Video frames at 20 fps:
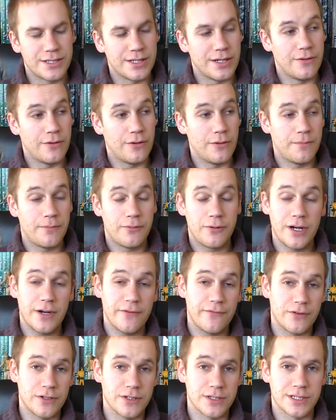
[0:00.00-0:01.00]
or
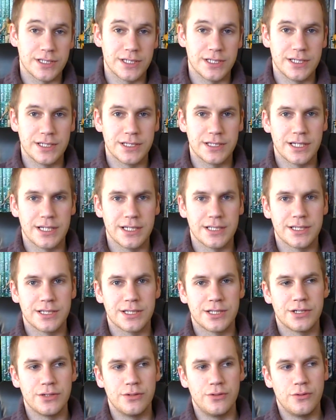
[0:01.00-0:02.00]
preferences as
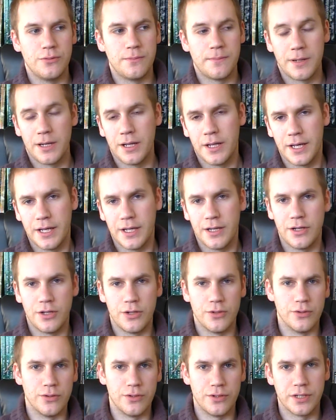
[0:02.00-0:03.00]
to play
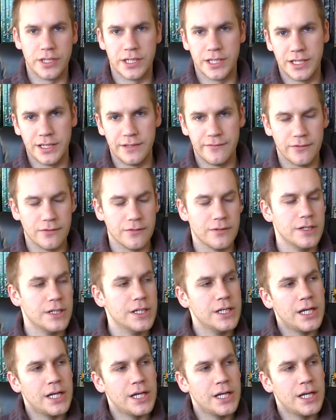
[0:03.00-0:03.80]
good and evil,